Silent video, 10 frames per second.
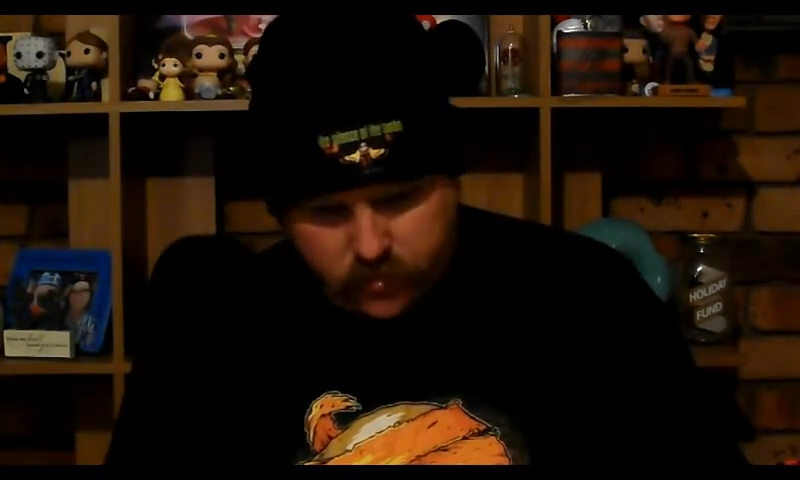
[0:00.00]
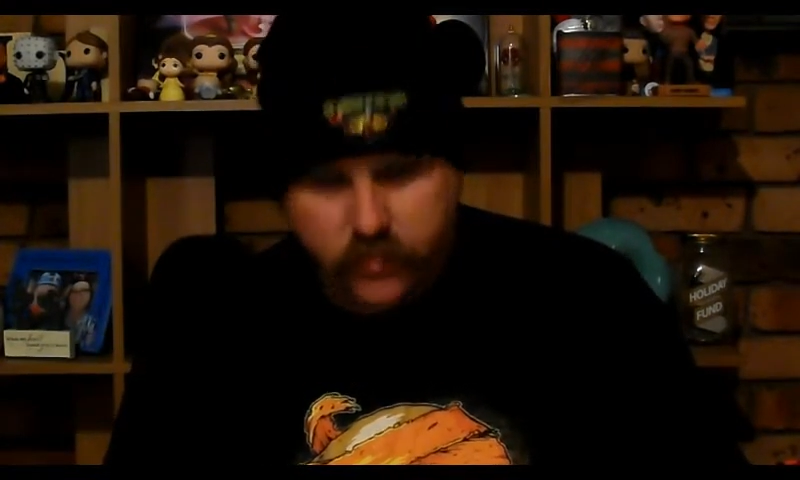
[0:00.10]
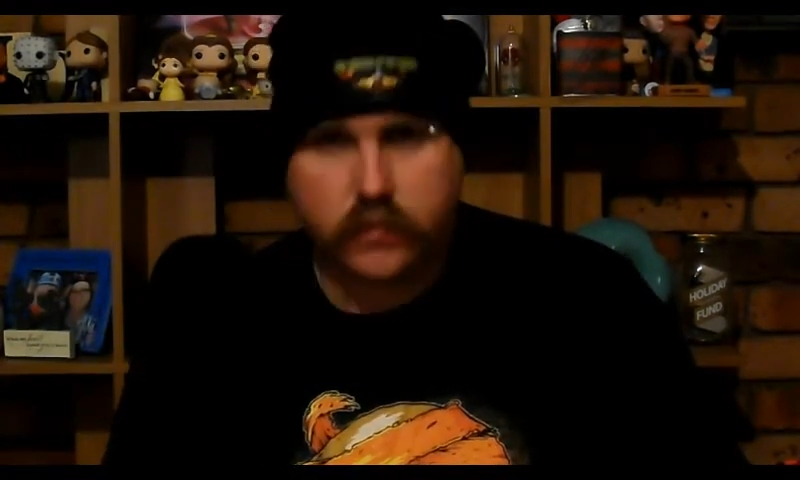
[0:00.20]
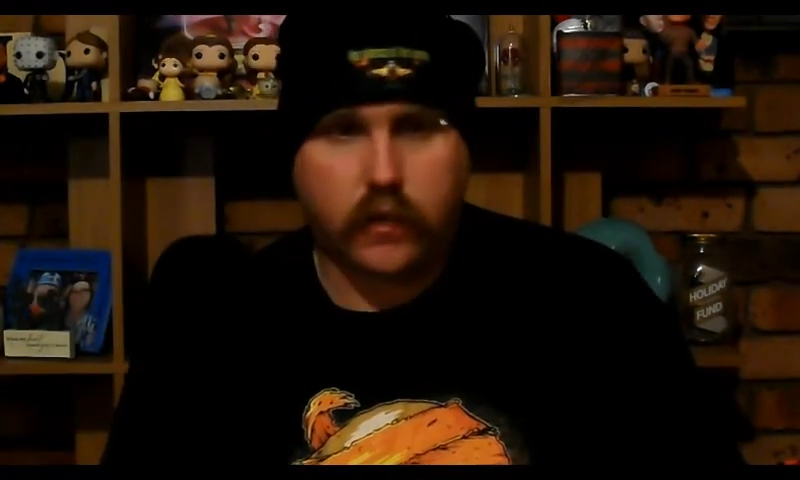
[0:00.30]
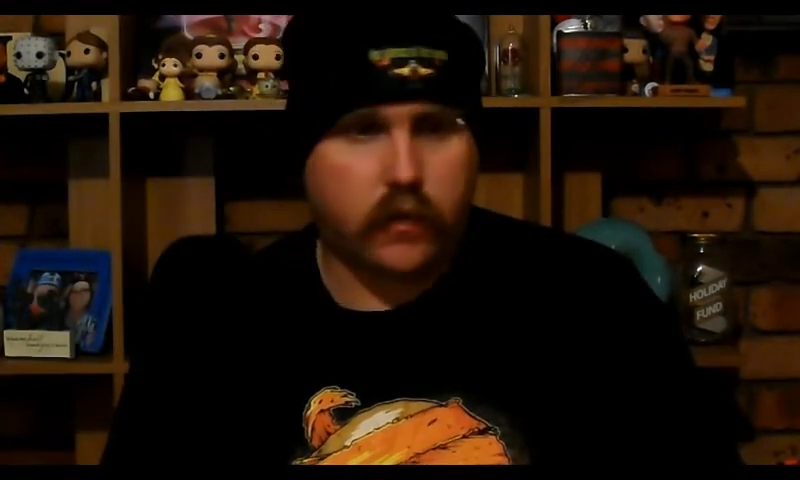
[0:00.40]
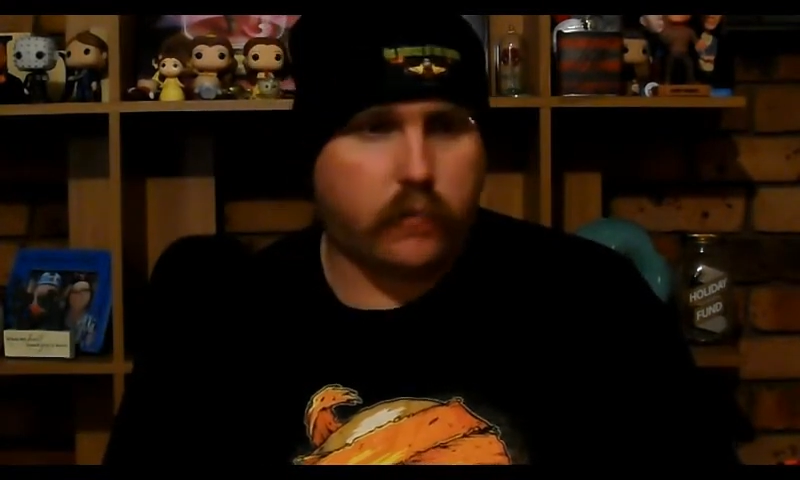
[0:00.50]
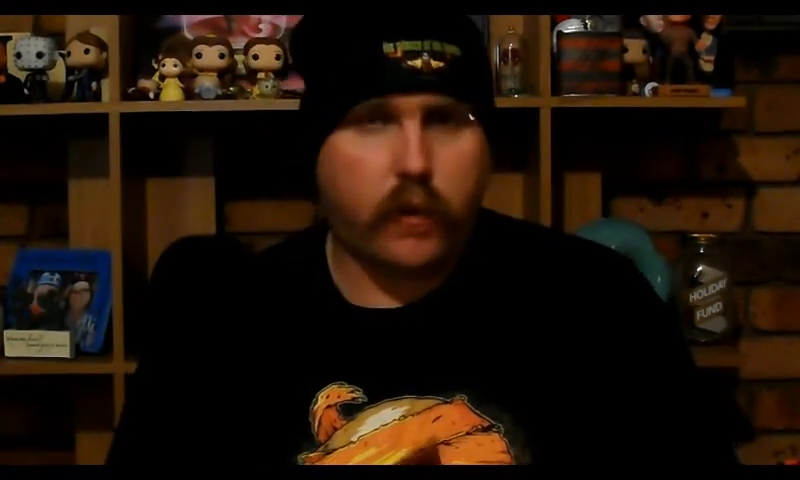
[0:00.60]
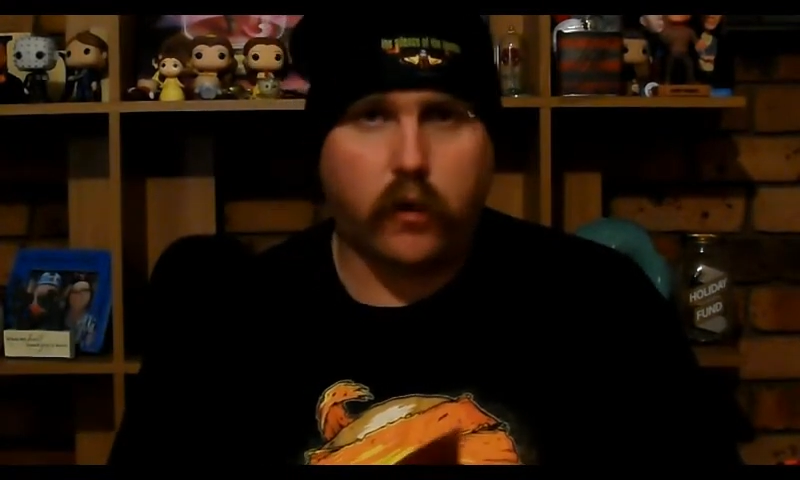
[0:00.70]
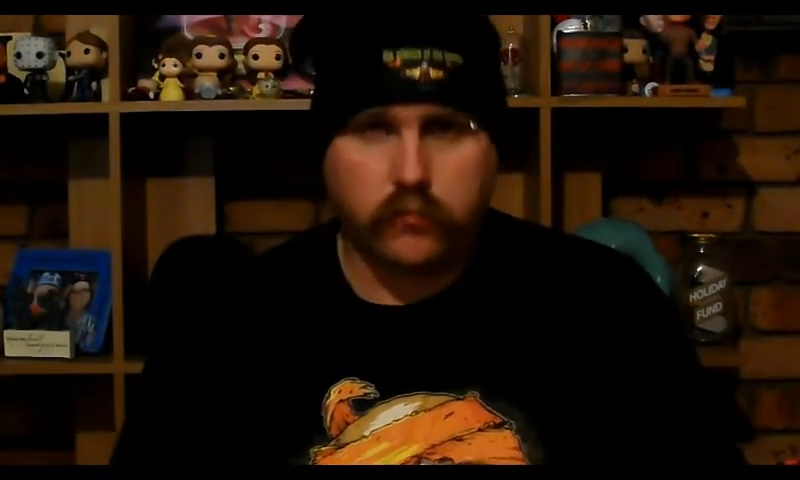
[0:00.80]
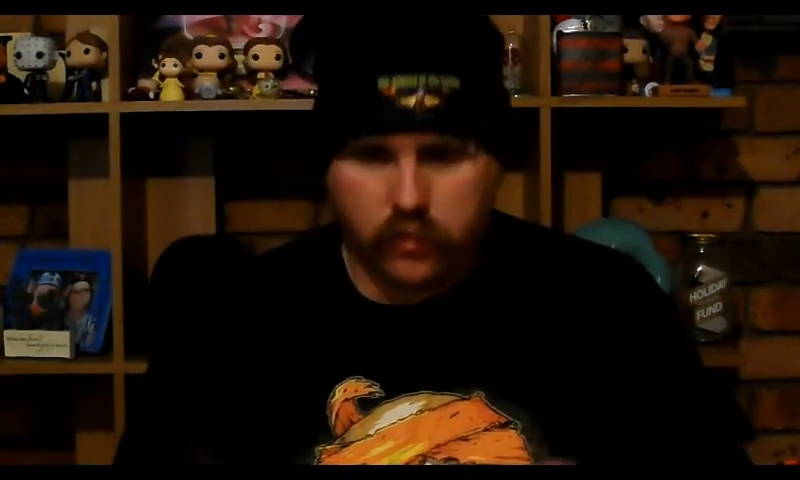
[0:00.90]
which is the
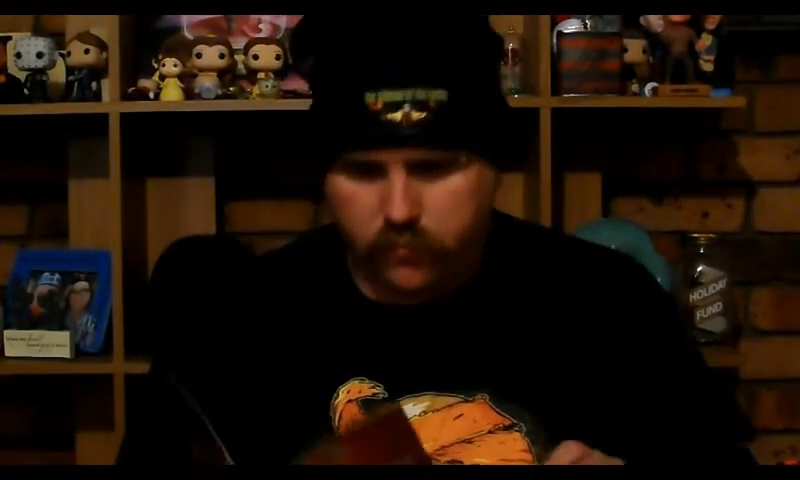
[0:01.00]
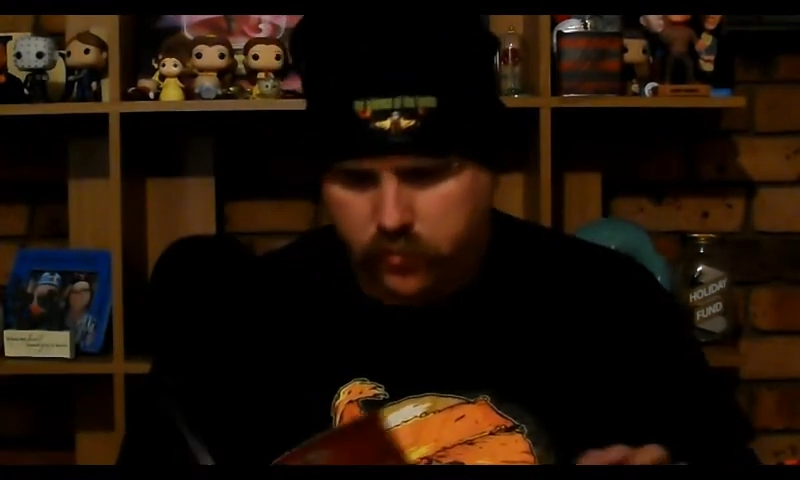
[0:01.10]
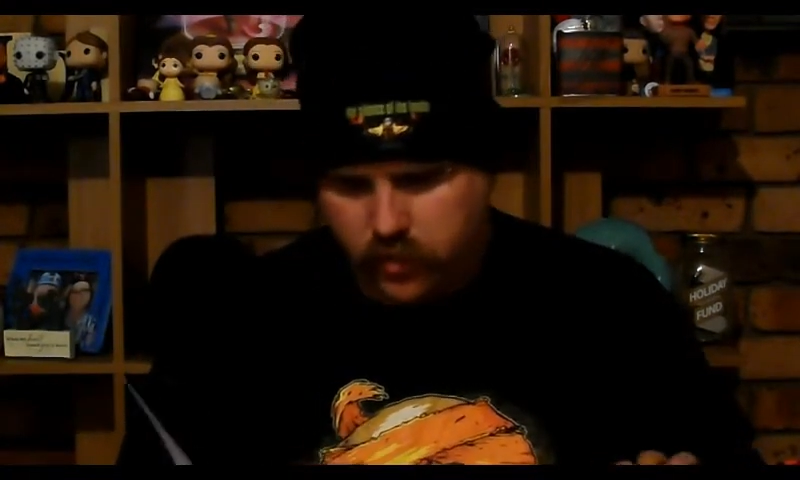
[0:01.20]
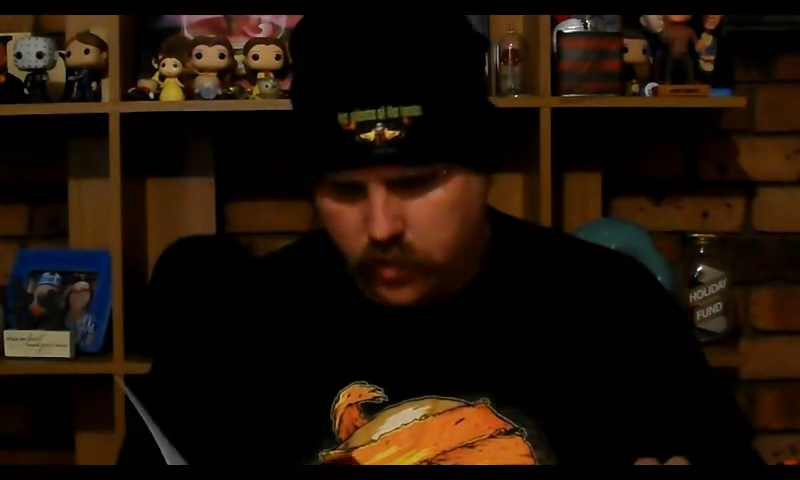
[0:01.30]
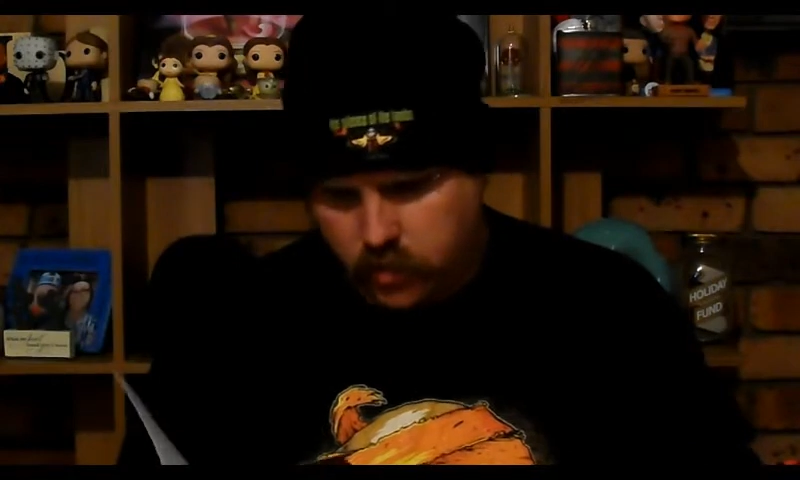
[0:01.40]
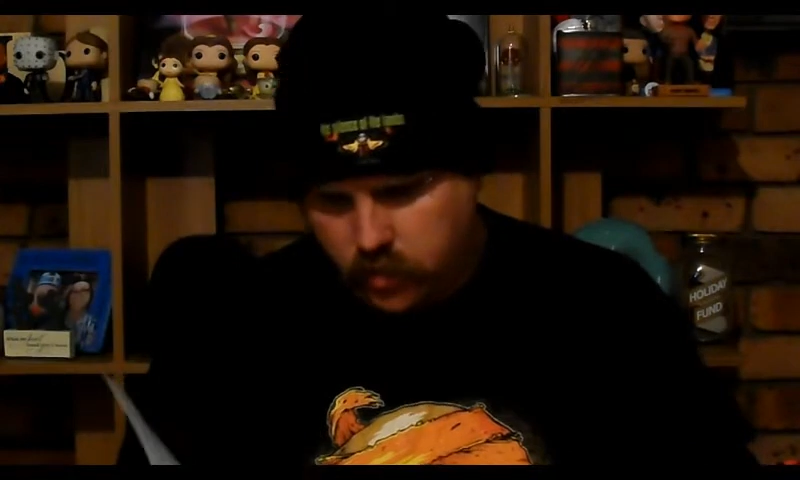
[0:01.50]
poetry book,